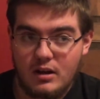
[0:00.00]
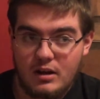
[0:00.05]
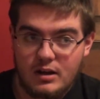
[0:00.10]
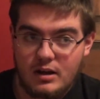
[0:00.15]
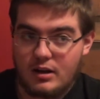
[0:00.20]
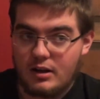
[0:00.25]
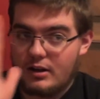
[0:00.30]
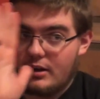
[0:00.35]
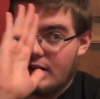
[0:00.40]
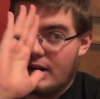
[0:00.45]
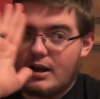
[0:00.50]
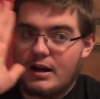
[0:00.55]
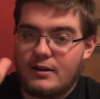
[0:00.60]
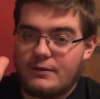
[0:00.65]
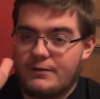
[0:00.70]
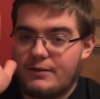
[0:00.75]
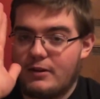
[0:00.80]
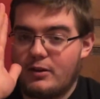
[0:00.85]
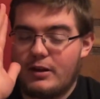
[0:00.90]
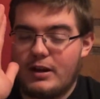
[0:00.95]
You got
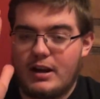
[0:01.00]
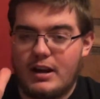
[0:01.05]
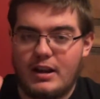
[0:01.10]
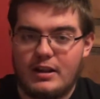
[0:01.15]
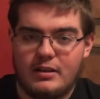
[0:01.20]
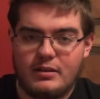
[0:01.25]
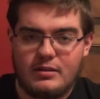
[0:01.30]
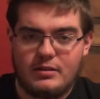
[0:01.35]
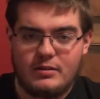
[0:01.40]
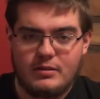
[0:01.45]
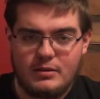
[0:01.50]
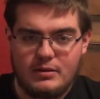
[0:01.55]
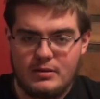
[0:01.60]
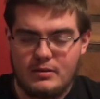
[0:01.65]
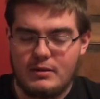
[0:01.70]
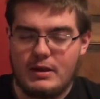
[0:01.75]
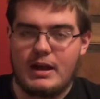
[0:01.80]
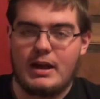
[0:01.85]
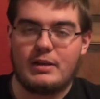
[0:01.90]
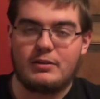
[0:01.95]
it, Phil, and then
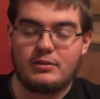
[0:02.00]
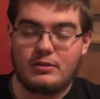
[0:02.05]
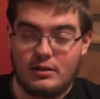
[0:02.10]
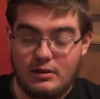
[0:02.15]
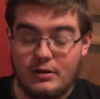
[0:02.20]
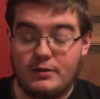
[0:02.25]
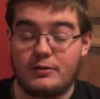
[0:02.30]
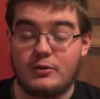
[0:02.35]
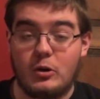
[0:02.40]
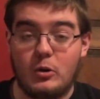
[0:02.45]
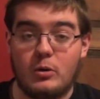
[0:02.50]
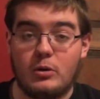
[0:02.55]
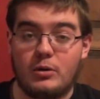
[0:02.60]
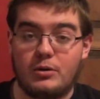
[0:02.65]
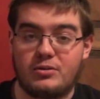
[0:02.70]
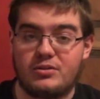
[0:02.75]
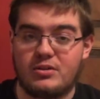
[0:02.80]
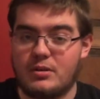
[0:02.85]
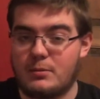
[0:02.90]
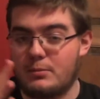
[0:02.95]
and of
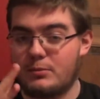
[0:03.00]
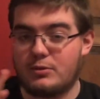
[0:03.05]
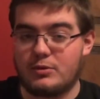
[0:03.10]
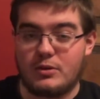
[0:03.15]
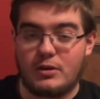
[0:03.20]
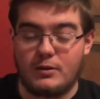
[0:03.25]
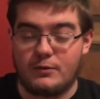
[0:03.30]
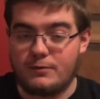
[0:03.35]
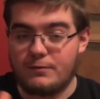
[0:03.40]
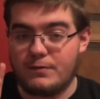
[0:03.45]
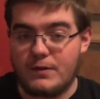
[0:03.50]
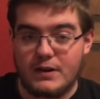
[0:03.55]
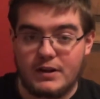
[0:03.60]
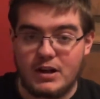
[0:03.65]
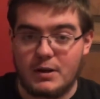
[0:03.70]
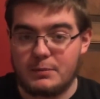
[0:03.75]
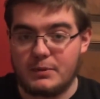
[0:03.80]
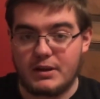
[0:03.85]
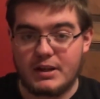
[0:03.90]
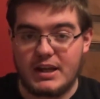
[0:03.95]
course something's gonna fuck
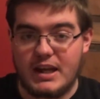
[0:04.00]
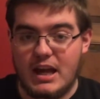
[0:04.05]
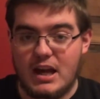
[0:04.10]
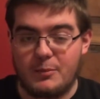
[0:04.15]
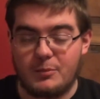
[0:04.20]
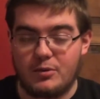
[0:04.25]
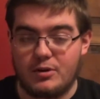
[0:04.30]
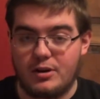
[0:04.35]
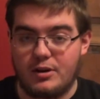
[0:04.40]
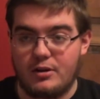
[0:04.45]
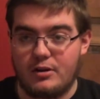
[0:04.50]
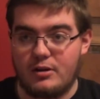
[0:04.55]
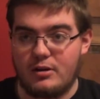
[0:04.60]
up the camera.